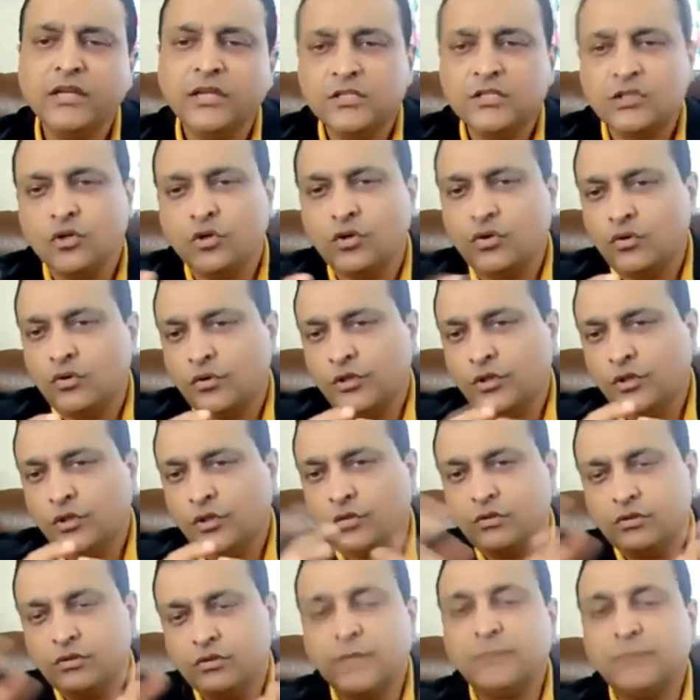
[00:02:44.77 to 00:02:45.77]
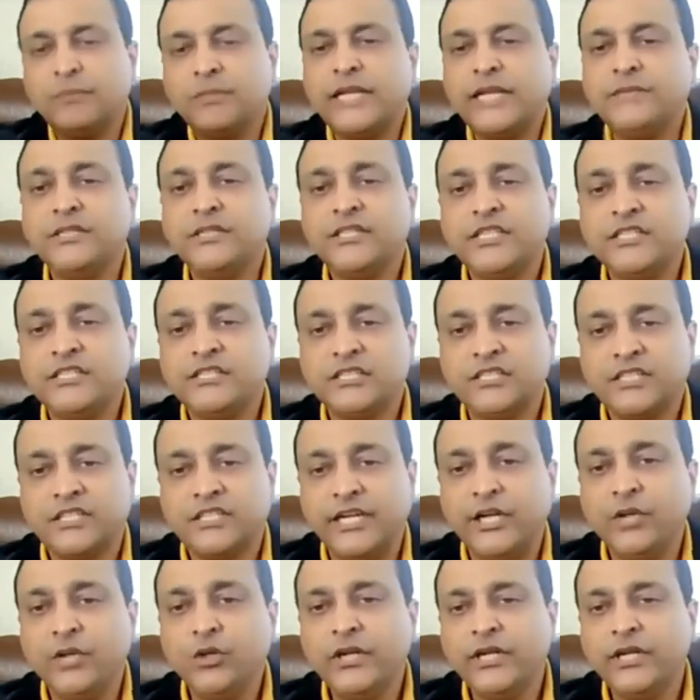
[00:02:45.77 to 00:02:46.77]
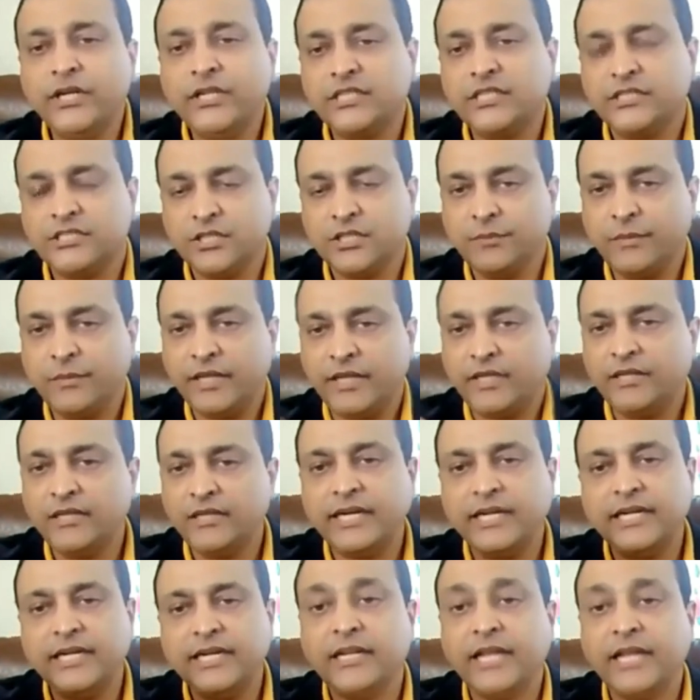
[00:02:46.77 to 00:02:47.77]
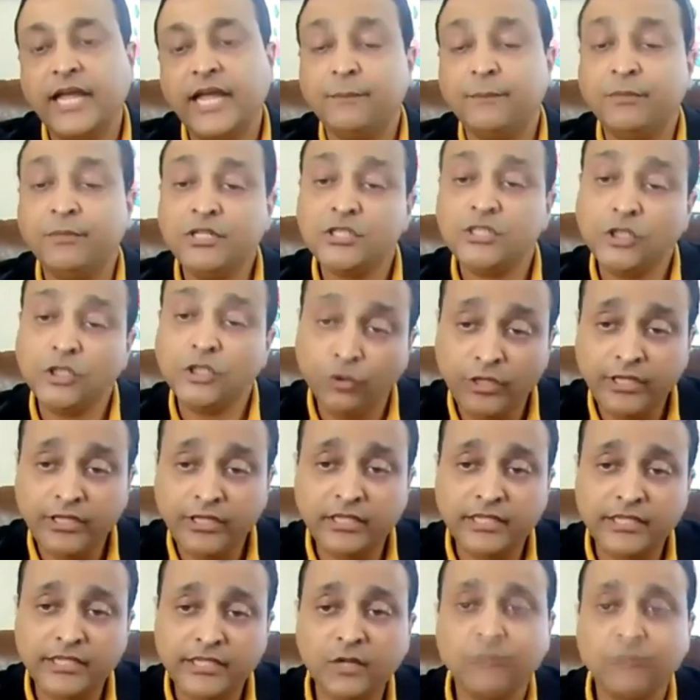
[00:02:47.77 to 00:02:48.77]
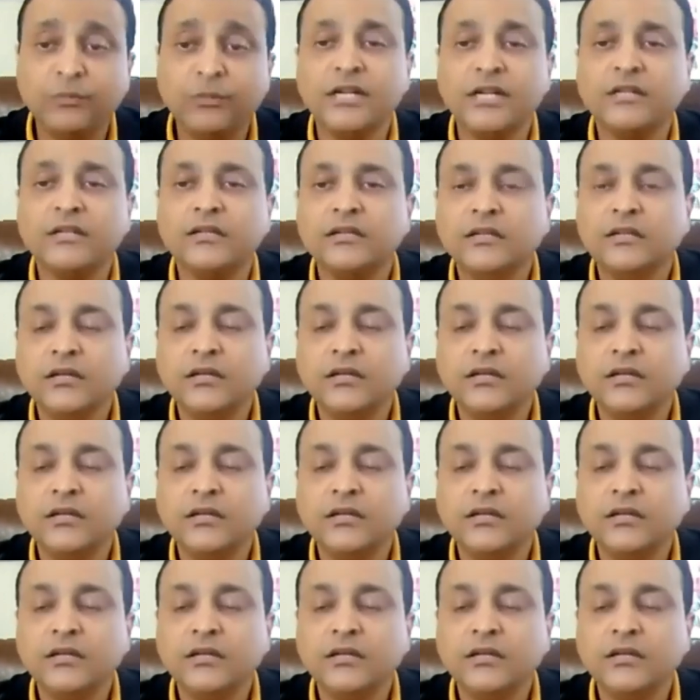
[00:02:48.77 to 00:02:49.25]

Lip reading: So, sometimes it is scheduled in such a manner that it happens during the year, but